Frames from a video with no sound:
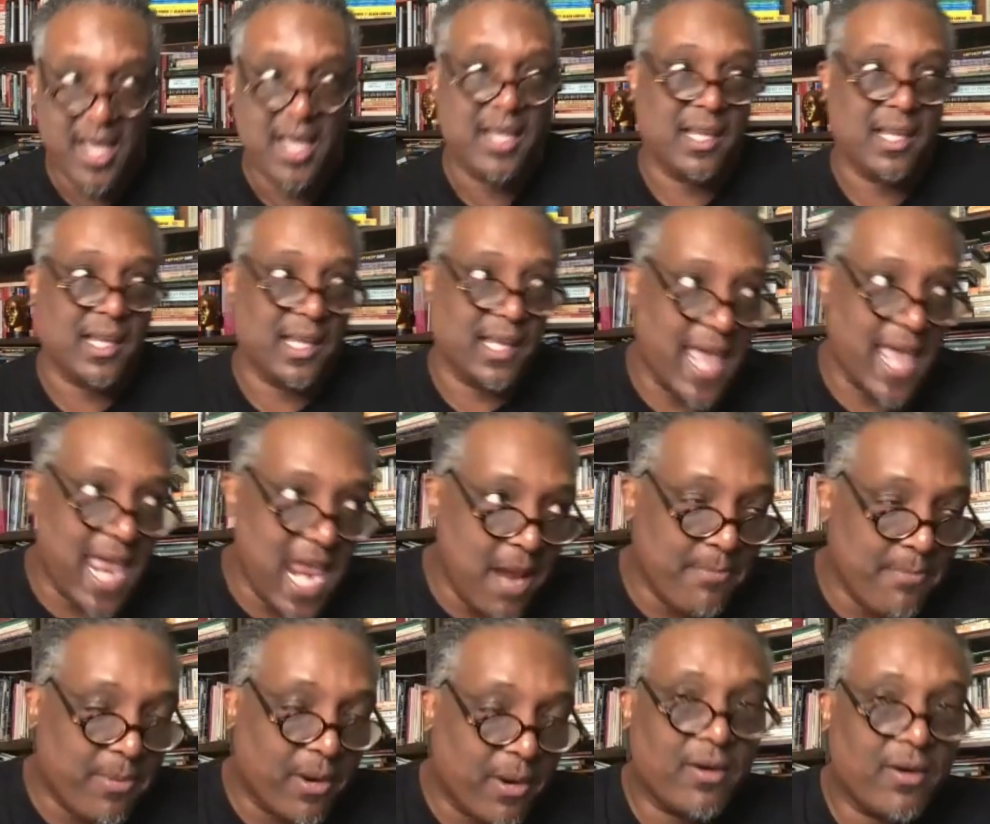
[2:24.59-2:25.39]

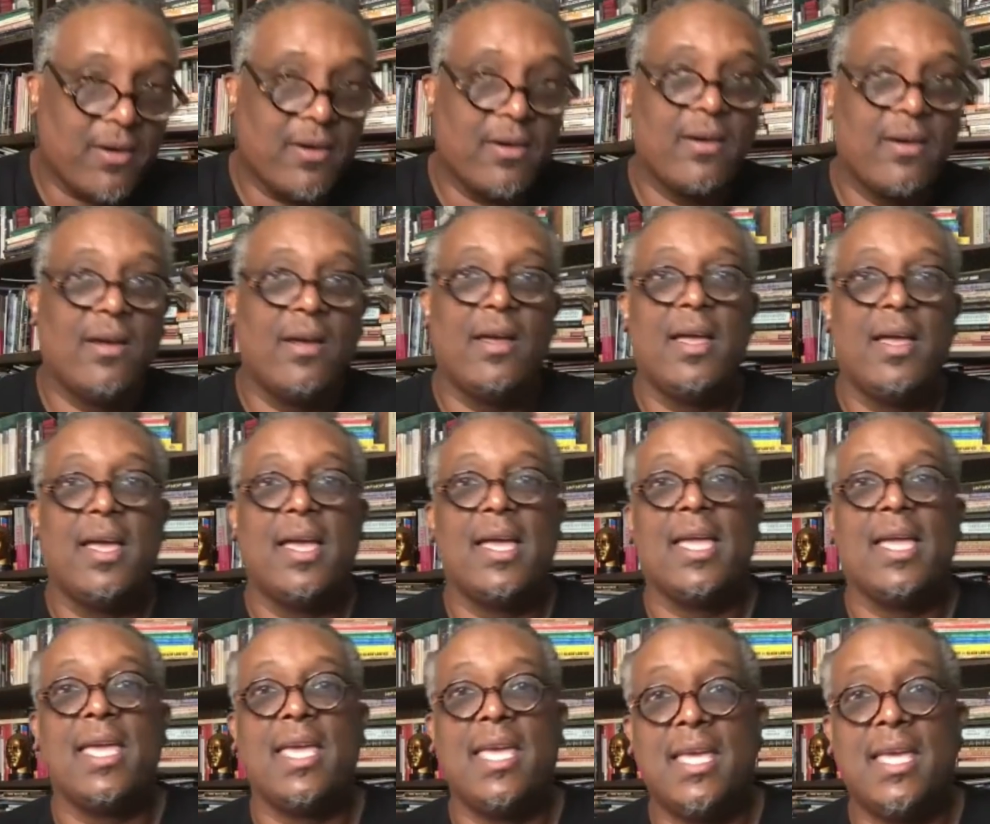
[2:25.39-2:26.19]
Labor
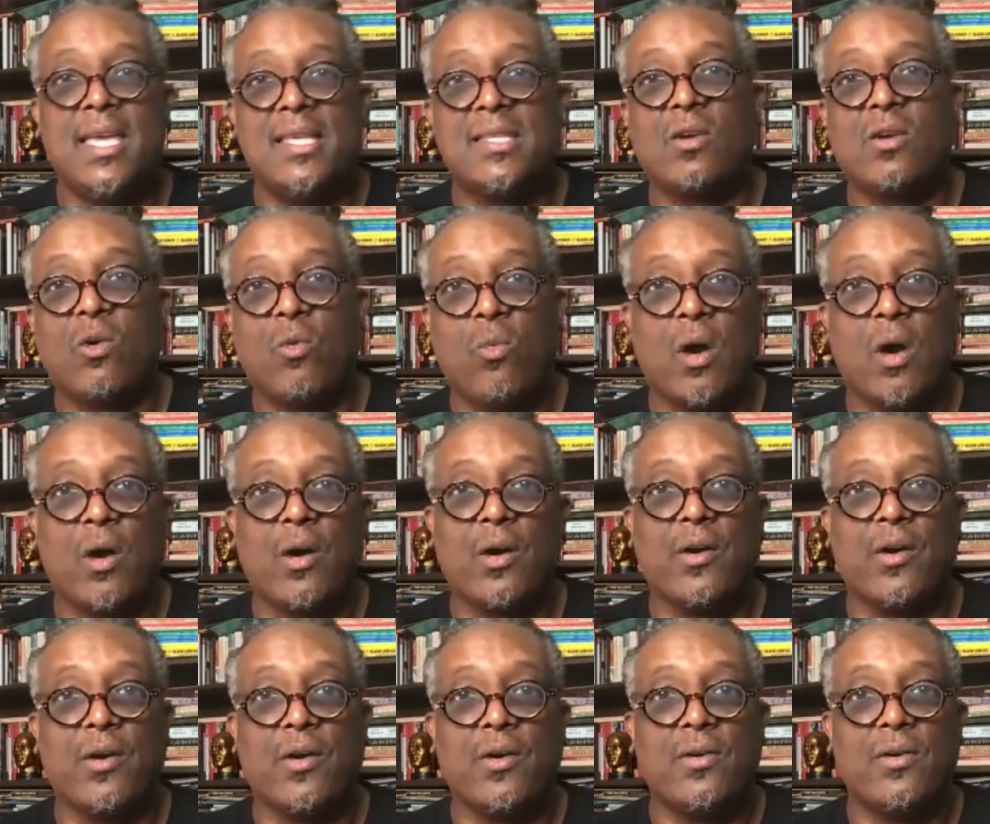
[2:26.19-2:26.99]
is a
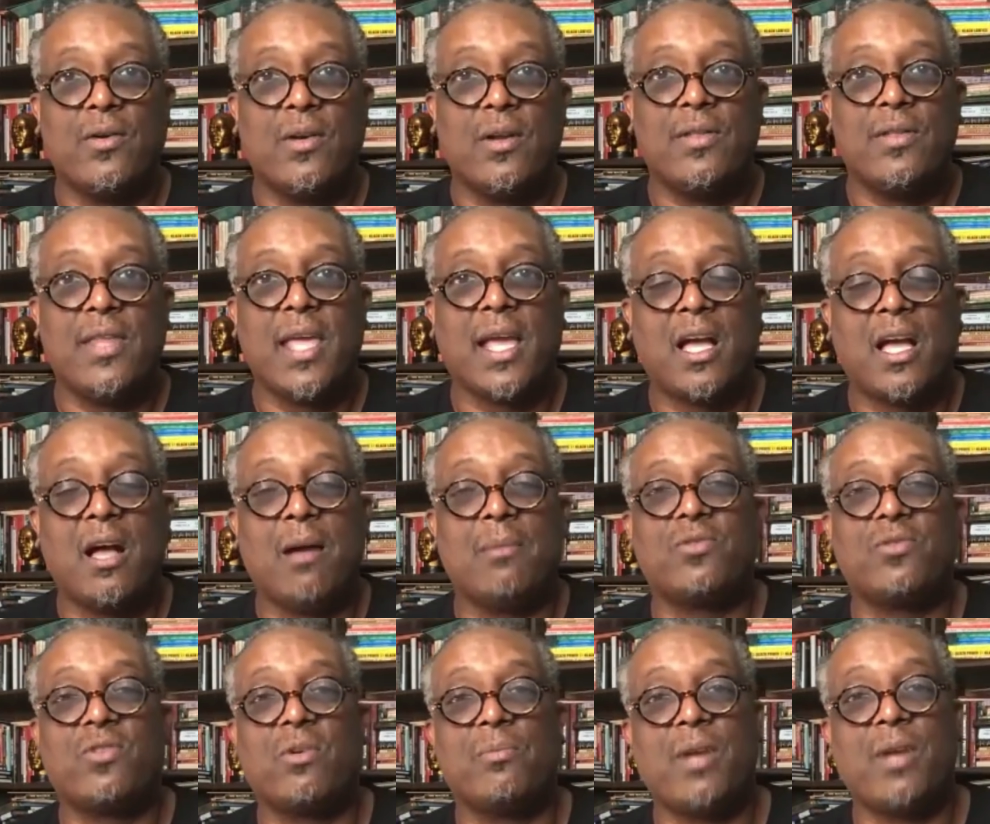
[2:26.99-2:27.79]
word that
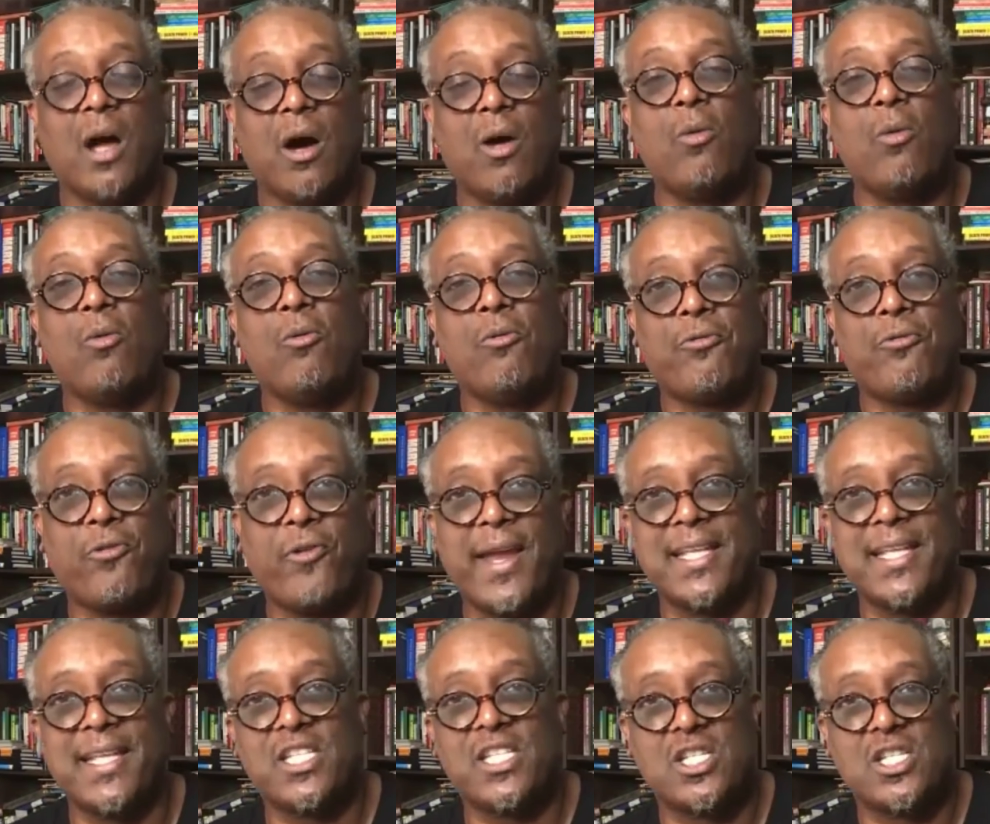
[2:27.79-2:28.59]
comes from the Old
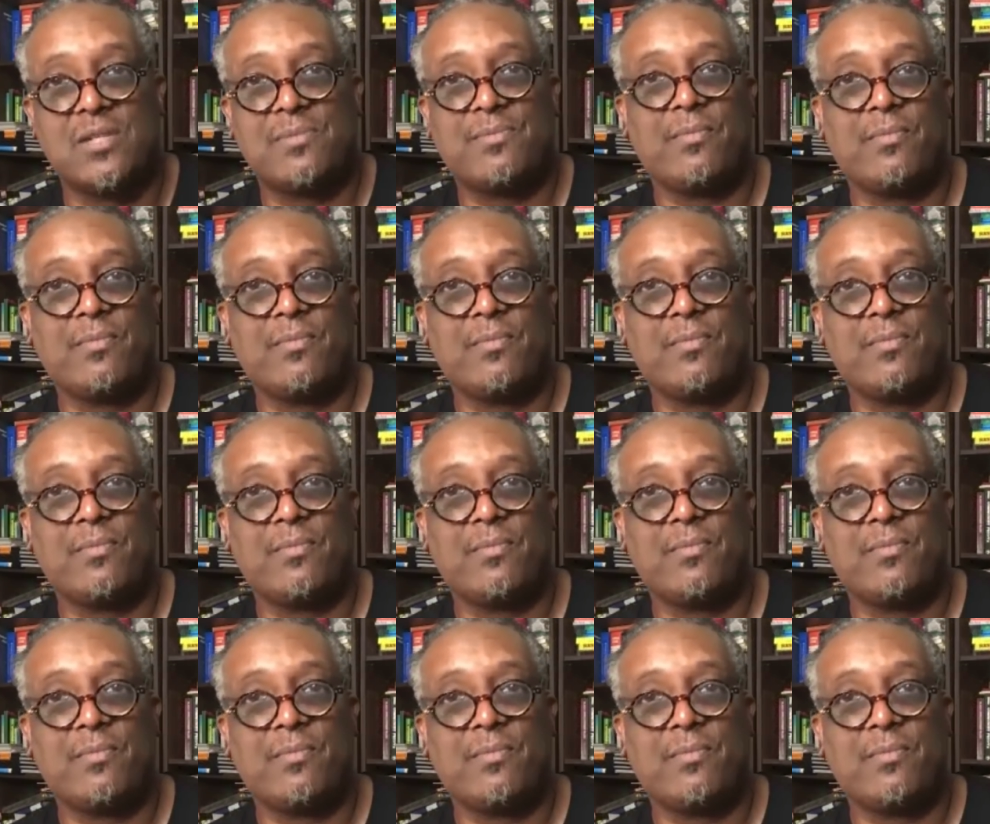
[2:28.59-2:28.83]
French.